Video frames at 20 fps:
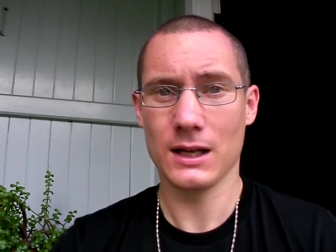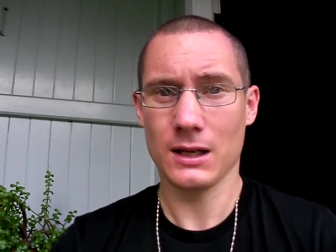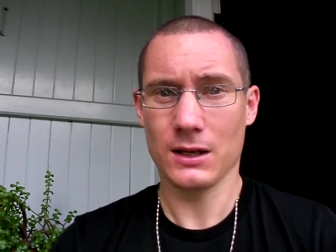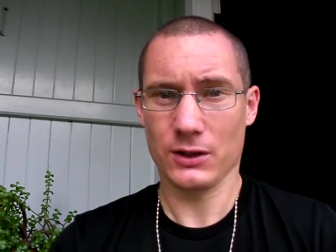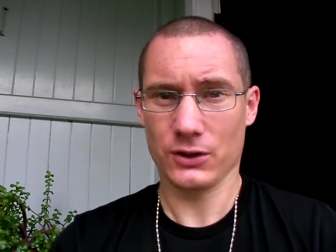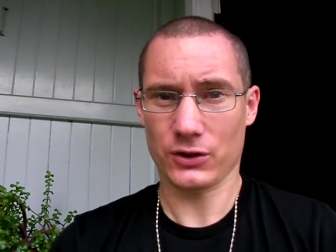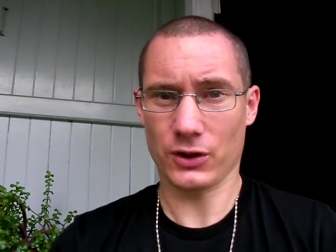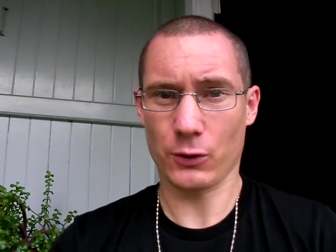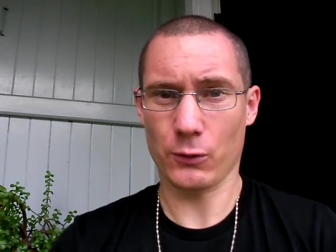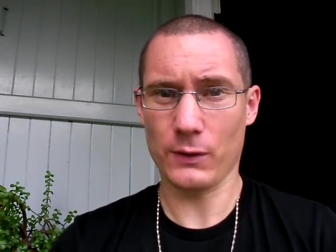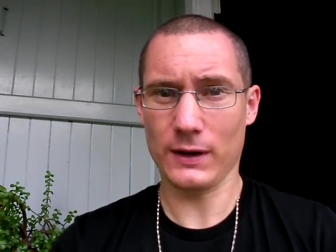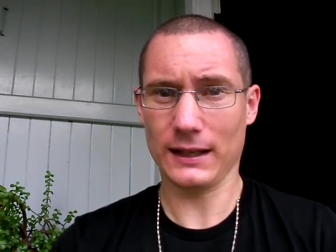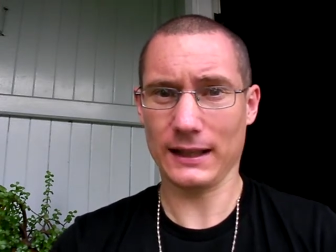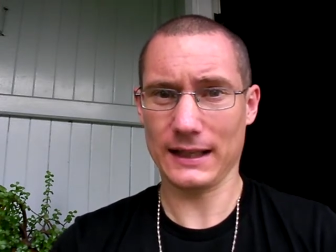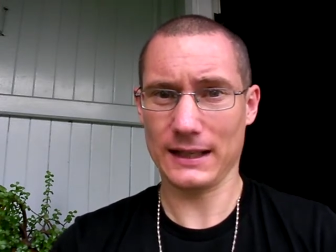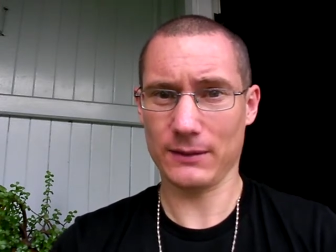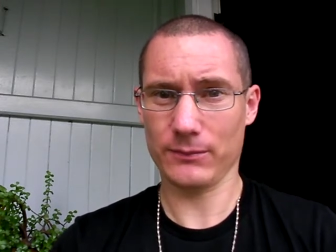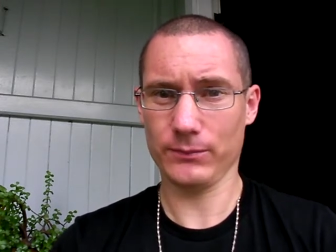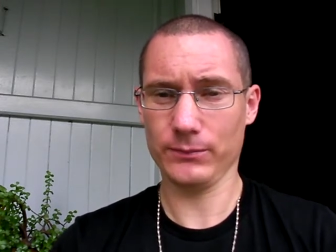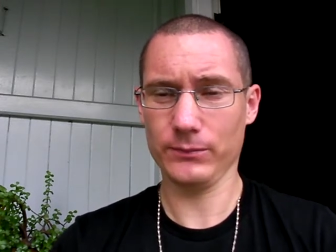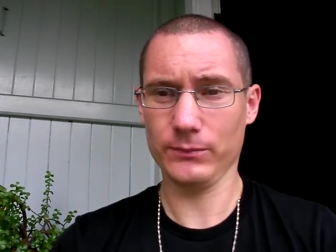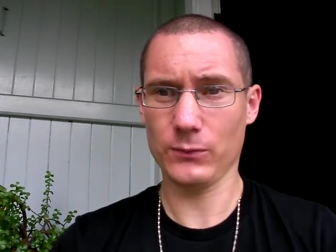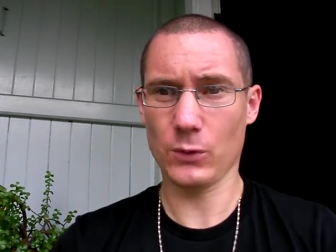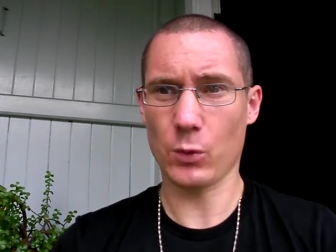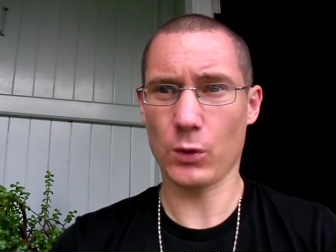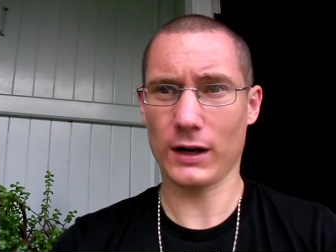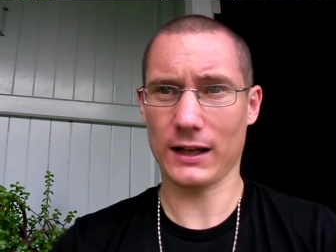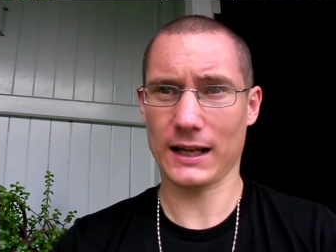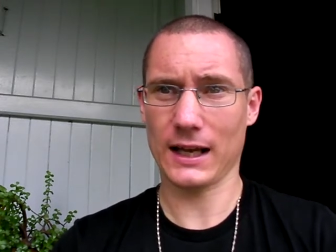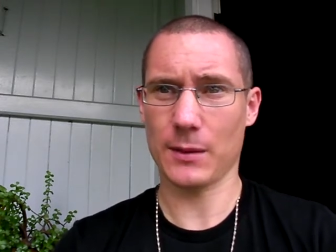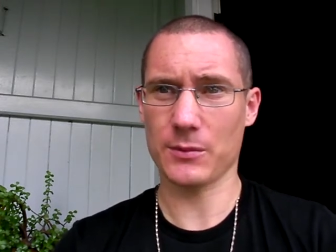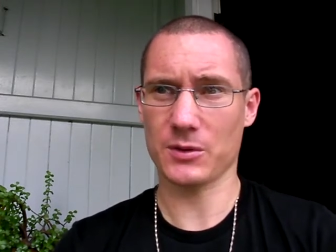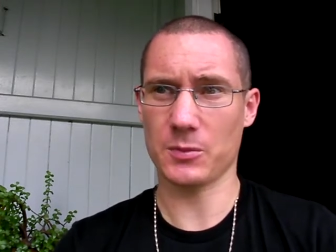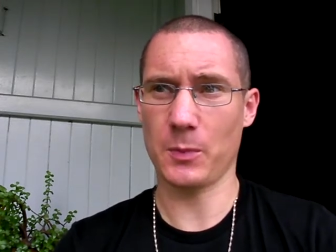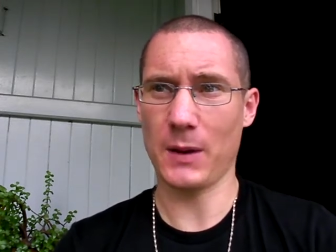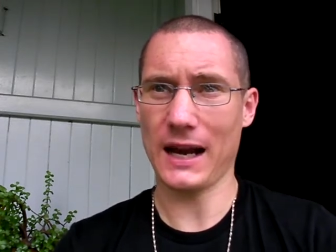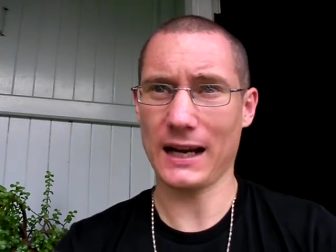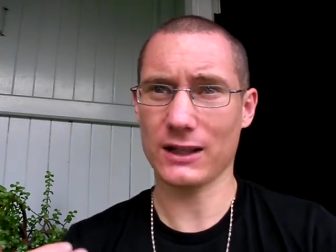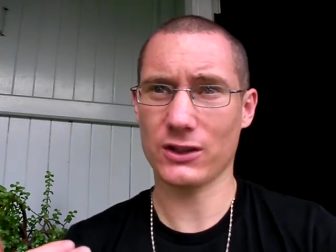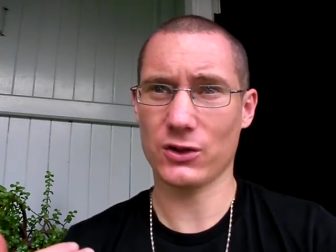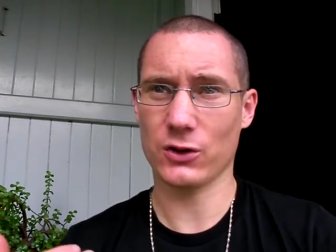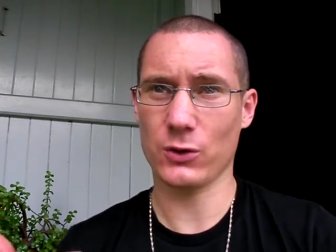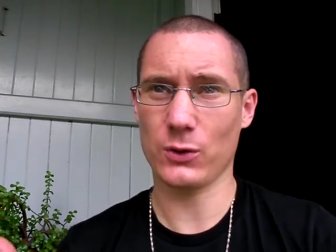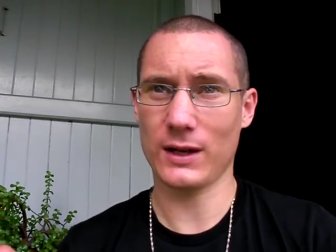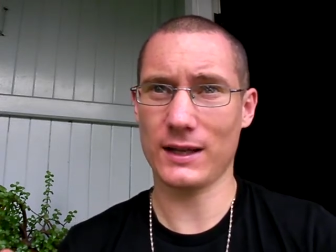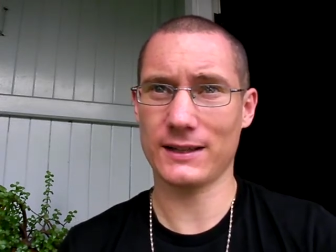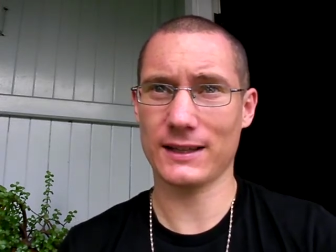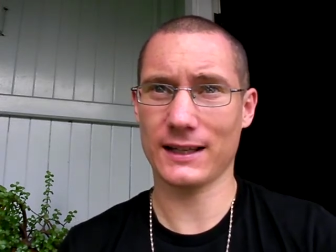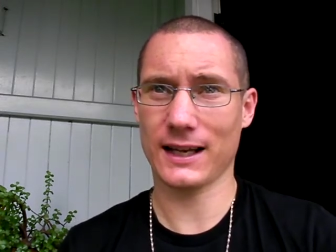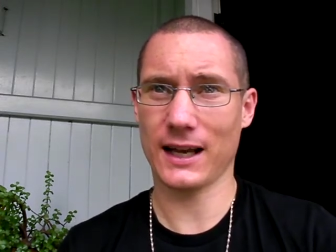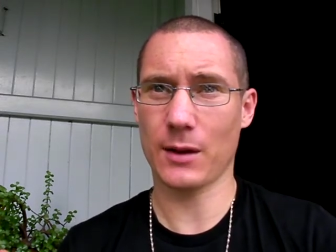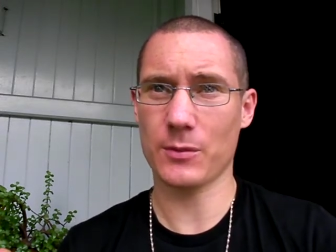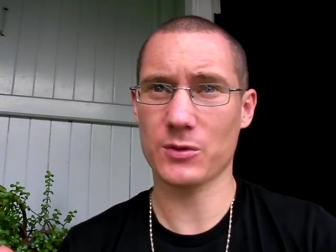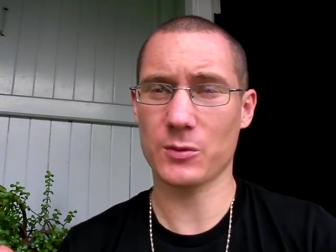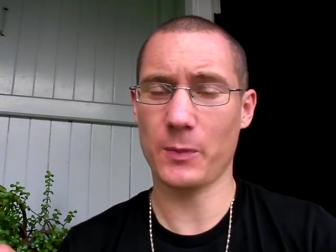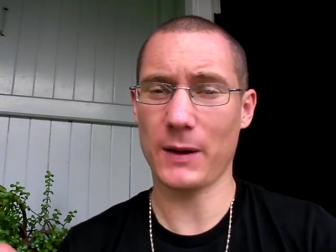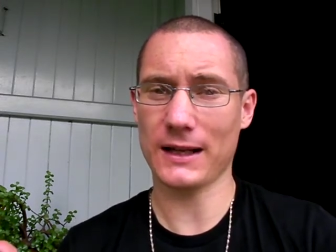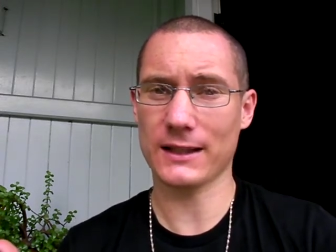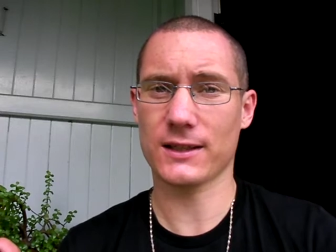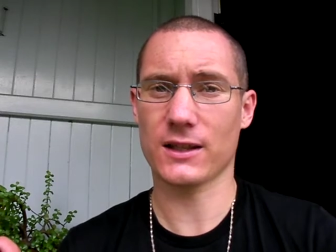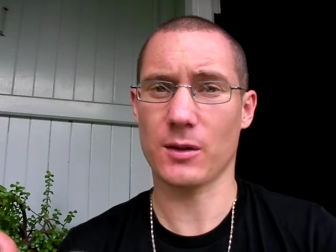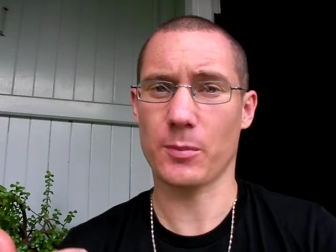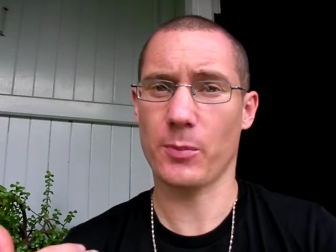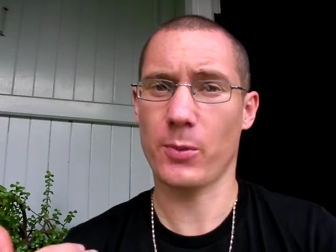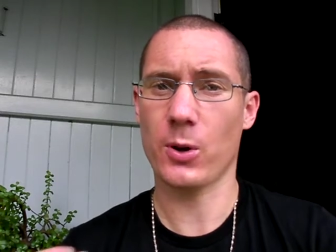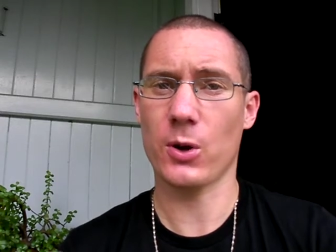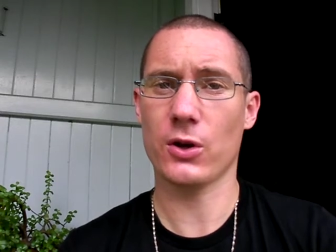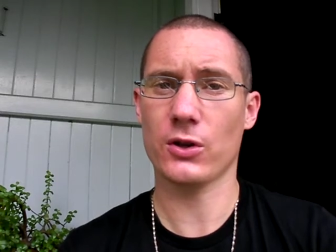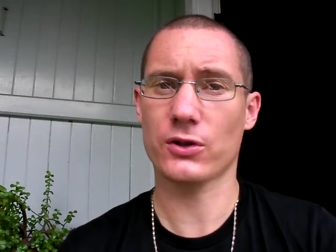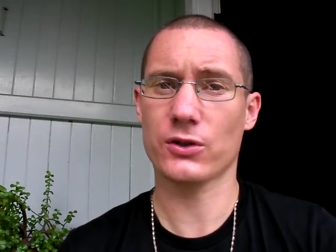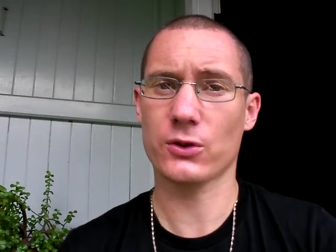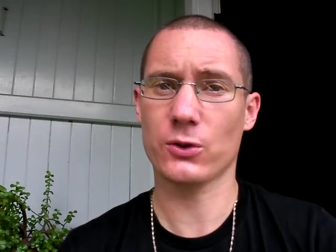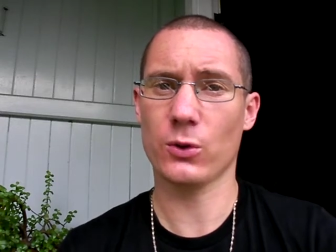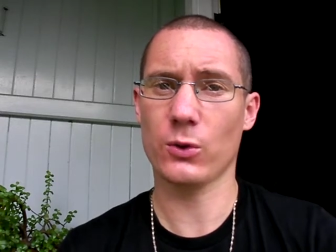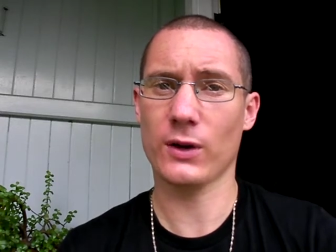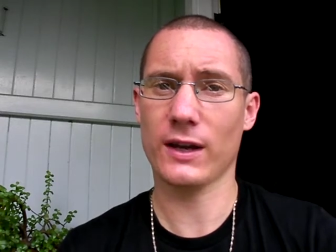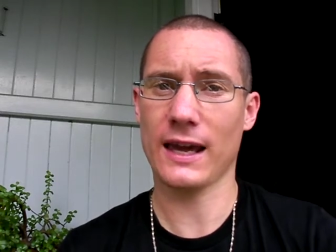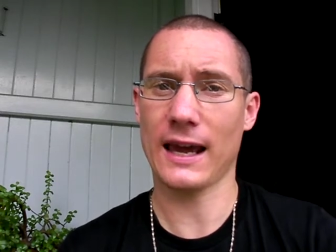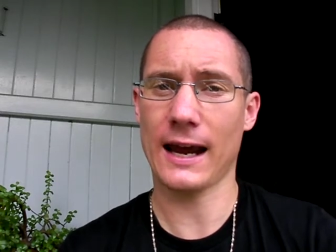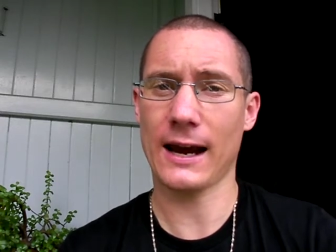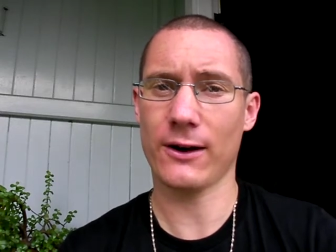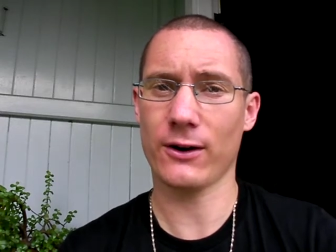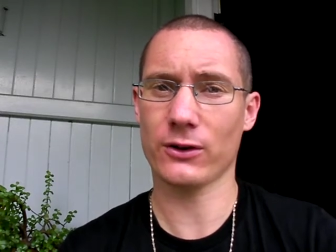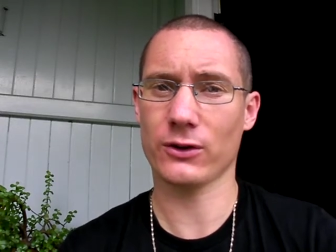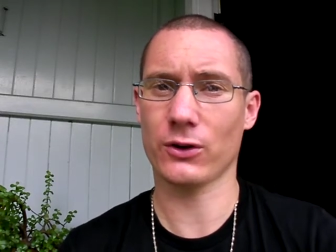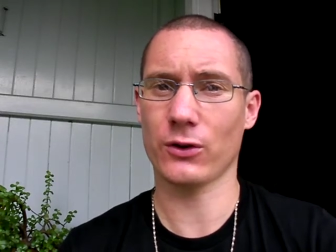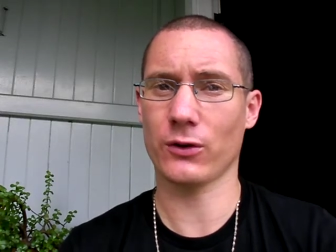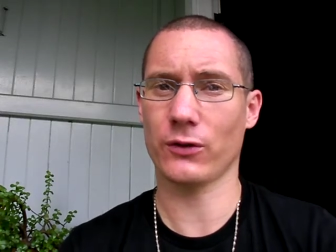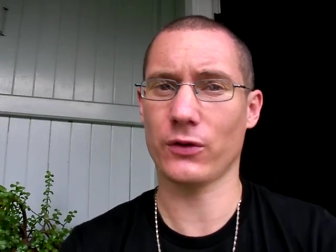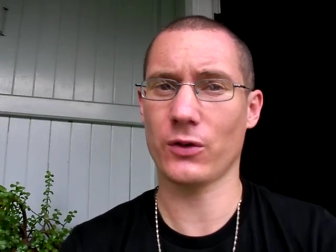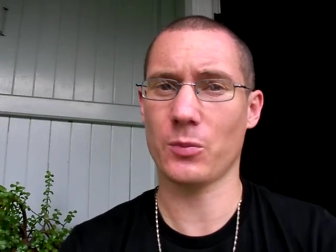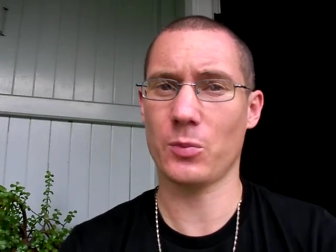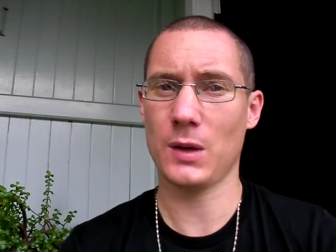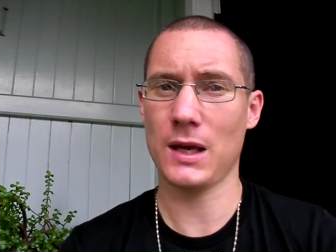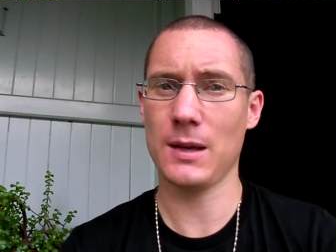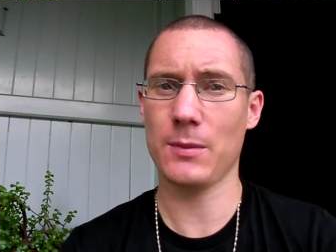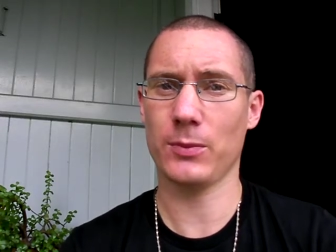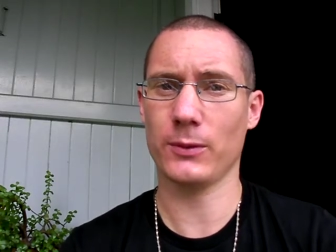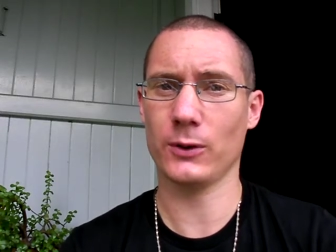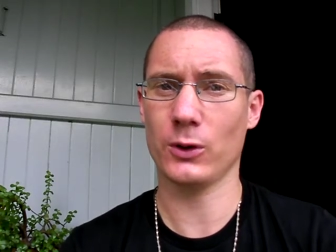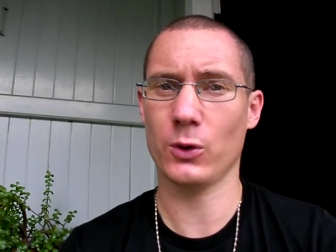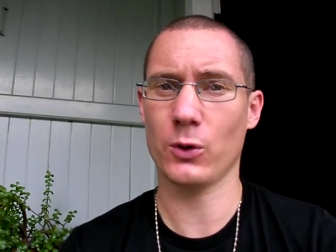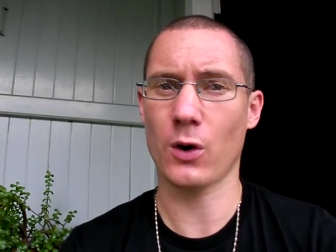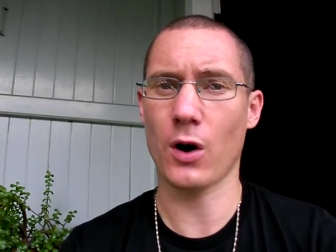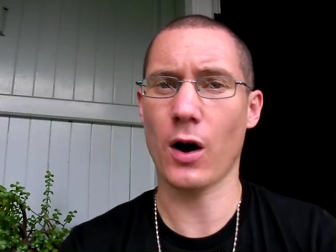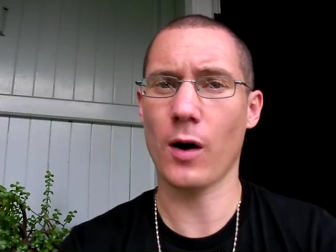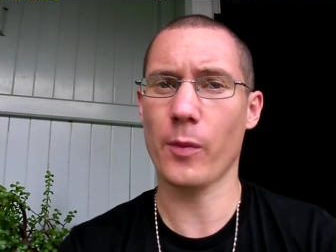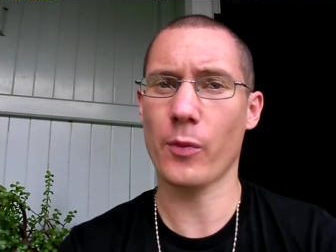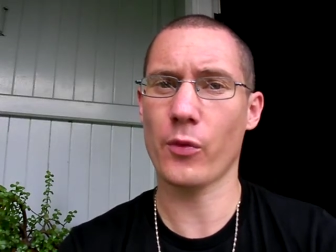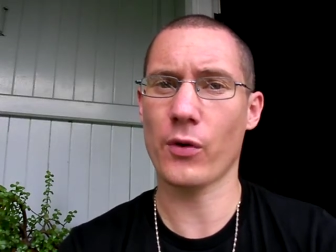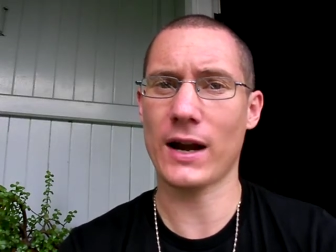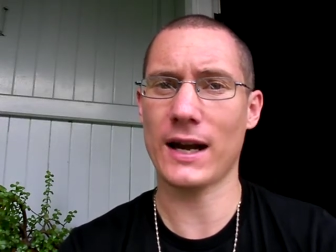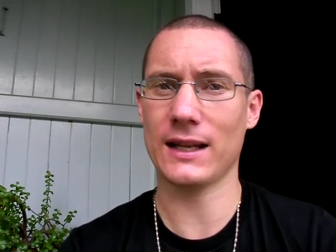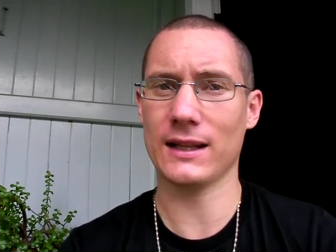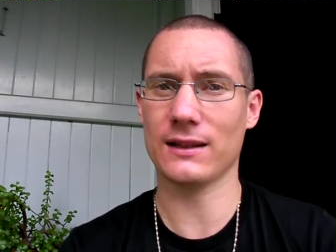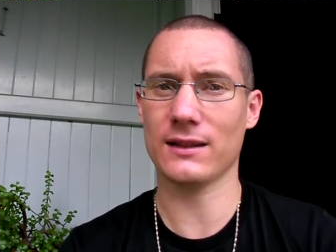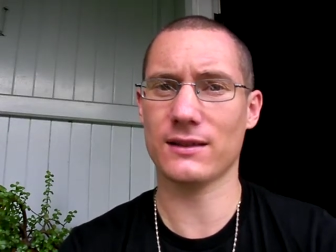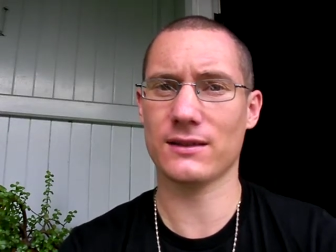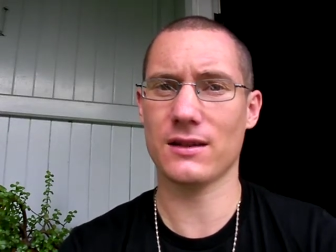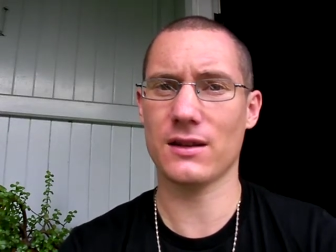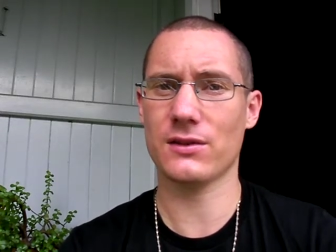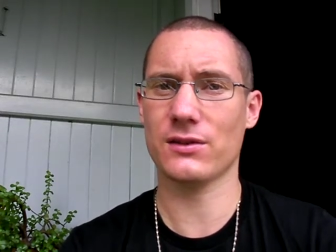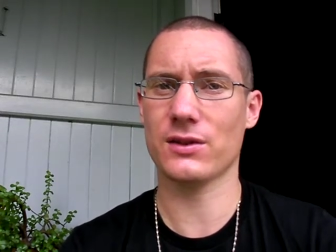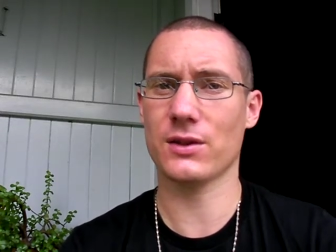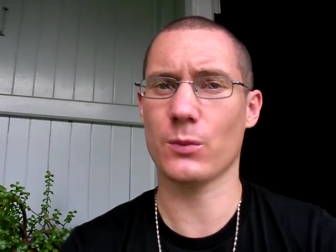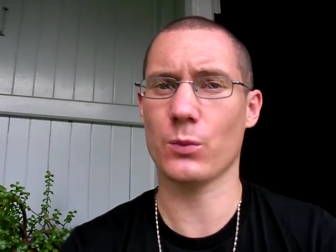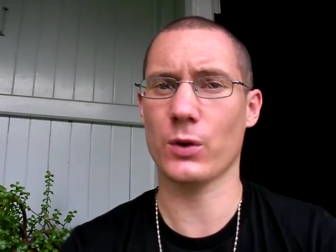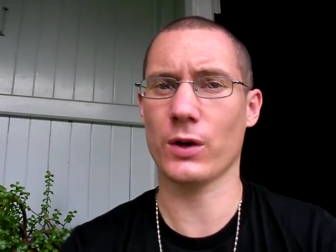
So, really, what it comes back to is it comes back to the personal character of the people who are operating the system,